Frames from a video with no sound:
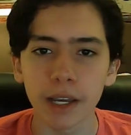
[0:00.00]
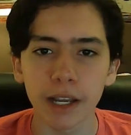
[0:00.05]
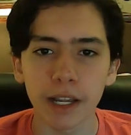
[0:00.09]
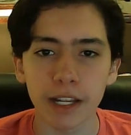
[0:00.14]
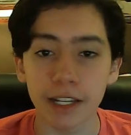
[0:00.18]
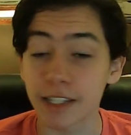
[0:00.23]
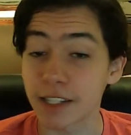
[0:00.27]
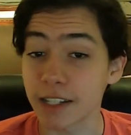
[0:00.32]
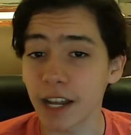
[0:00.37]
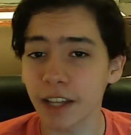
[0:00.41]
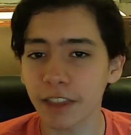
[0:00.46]

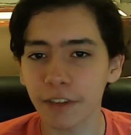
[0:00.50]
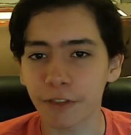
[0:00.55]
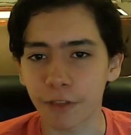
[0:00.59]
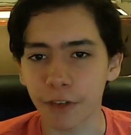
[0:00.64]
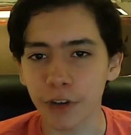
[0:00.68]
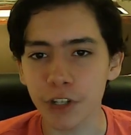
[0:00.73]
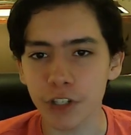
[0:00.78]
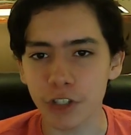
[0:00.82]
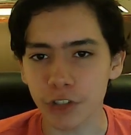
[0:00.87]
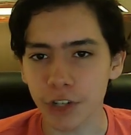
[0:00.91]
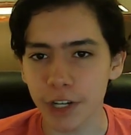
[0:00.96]
It's not the
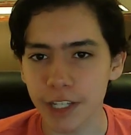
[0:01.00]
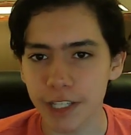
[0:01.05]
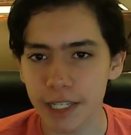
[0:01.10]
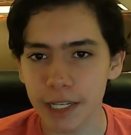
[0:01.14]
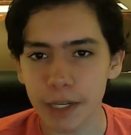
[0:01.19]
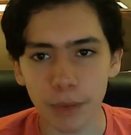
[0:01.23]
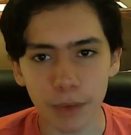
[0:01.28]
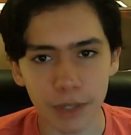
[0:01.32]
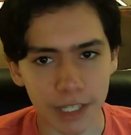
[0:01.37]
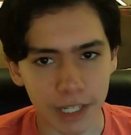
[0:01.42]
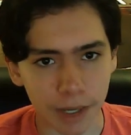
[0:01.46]
first train
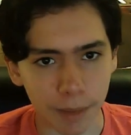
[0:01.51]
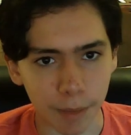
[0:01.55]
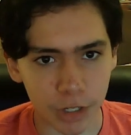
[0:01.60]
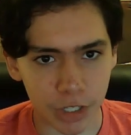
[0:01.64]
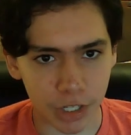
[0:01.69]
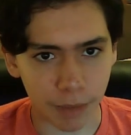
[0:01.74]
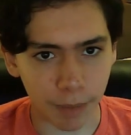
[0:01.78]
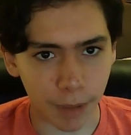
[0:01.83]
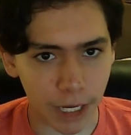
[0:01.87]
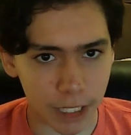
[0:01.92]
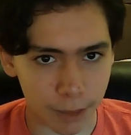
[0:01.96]
sequence in a
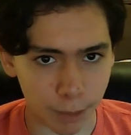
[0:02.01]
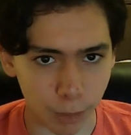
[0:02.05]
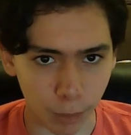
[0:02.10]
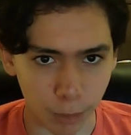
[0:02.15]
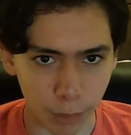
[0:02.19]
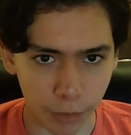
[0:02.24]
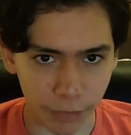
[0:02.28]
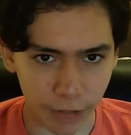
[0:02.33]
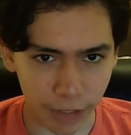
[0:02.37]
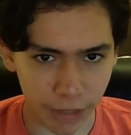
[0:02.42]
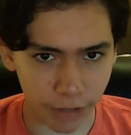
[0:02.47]
Mission Impossible
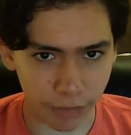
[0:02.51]
movie,